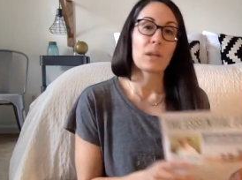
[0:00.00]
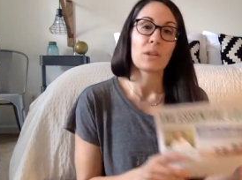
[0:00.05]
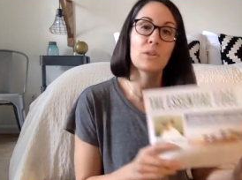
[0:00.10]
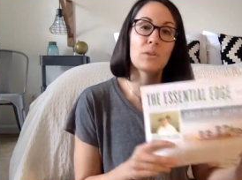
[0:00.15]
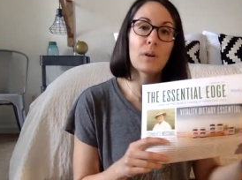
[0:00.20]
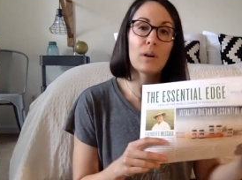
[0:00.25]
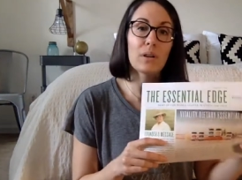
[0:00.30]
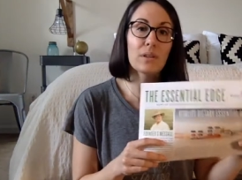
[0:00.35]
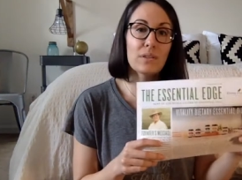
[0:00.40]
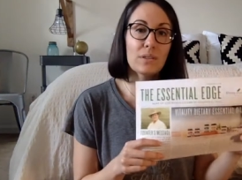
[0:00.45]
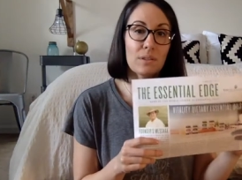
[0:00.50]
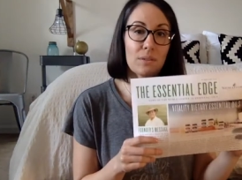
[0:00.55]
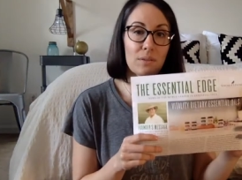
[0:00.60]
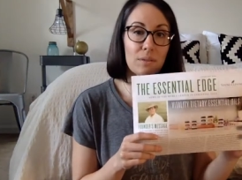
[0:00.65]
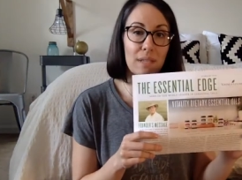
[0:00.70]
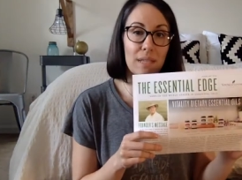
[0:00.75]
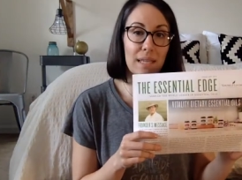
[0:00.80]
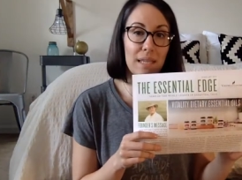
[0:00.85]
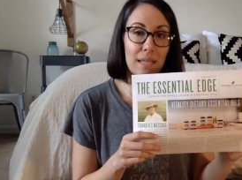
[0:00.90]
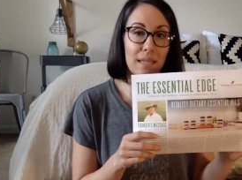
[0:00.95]
You also
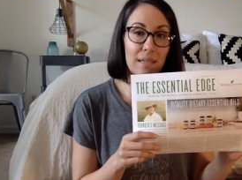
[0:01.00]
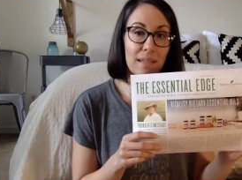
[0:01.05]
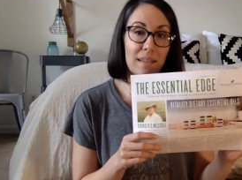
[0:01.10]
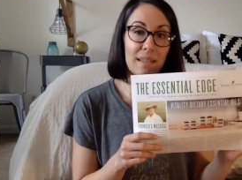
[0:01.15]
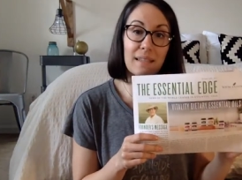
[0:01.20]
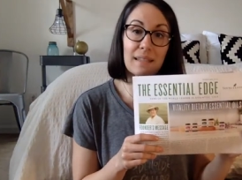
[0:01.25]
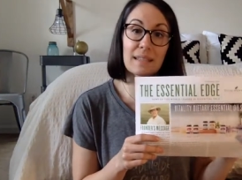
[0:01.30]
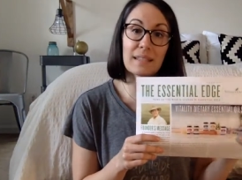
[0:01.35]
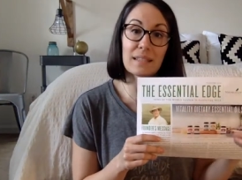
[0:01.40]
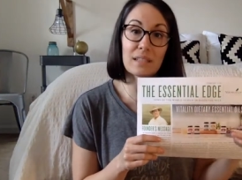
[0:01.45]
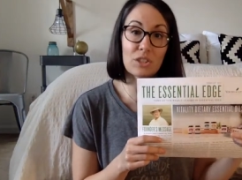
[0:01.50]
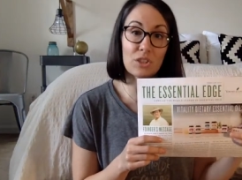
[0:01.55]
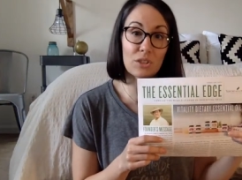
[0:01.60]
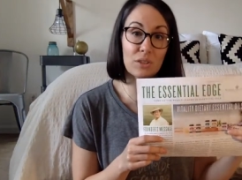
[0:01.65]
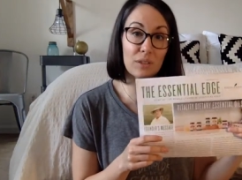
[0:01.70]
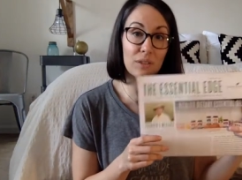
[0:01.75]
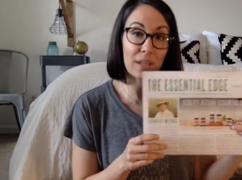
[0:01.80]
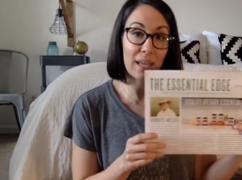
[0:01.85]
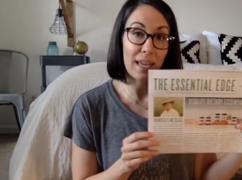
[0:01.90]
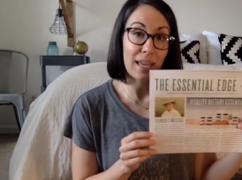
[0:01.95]
get the
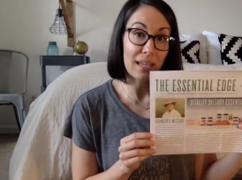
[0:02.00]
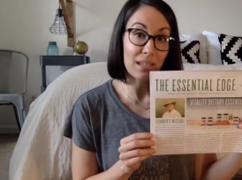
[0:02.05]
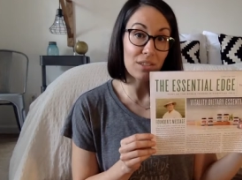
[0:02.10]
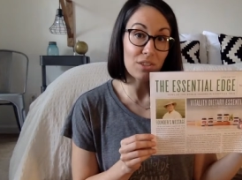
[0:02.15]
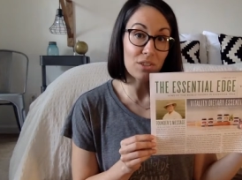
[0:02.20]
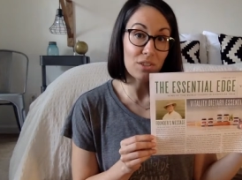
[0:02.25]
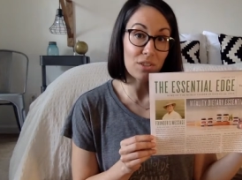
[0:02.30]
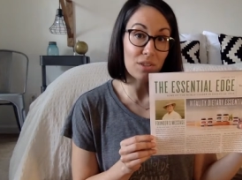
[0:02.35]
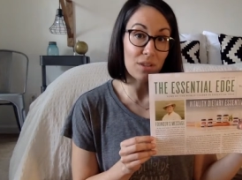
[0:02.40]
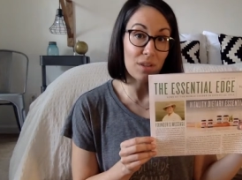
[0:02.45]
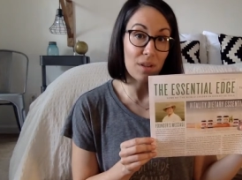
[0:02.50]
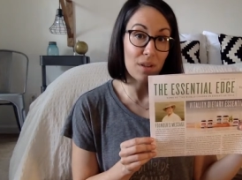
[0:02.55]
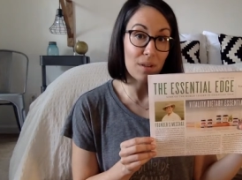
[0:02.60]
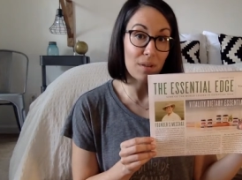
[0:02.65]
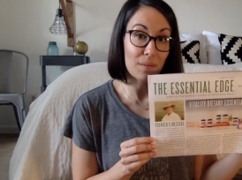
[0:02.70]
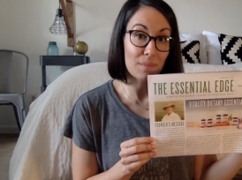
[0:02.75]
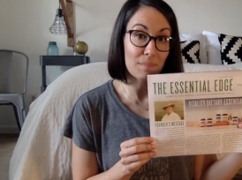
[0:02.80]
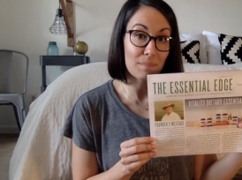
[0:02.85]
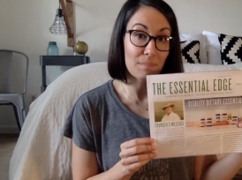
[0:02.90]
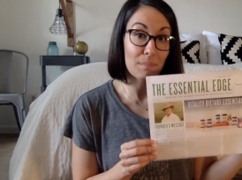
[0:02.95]
Essential Edge
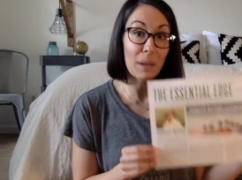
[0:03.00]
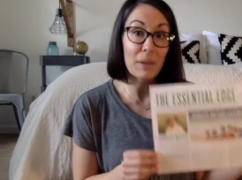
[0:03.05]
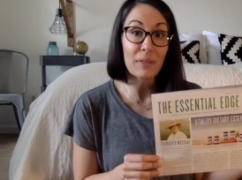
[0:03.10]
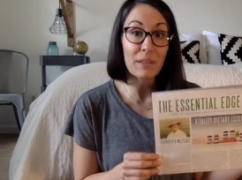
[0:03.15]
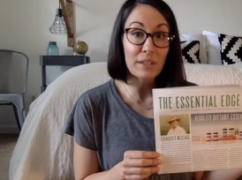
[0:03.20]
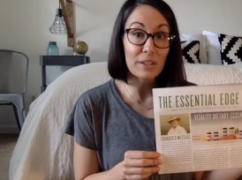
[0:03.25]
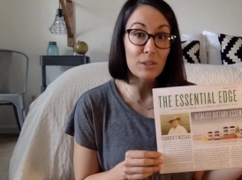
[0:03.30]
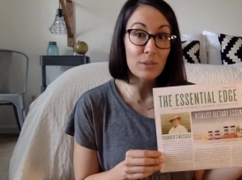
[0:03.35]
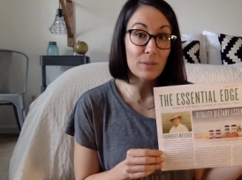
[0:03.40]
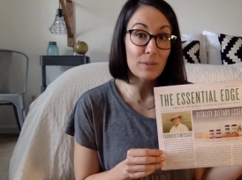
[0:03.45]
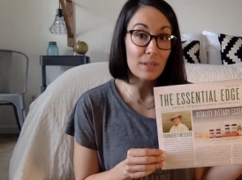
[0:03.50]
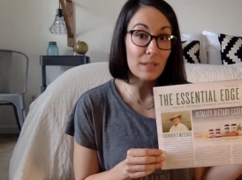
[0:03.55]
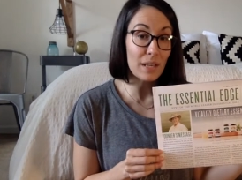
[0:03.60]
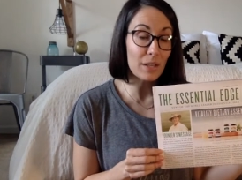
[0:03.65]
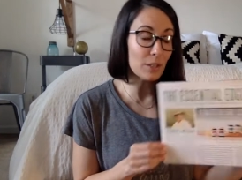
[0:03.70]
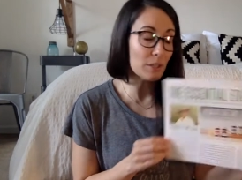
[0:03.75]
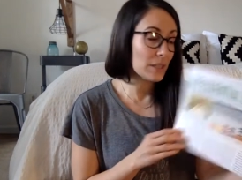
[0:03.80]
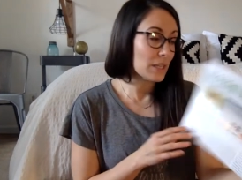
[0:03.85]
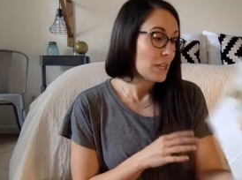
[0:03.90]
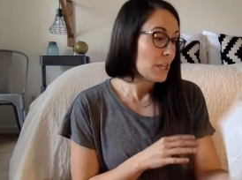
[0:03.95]
um, monthly
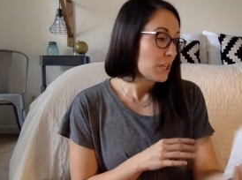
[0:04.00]
newsletter.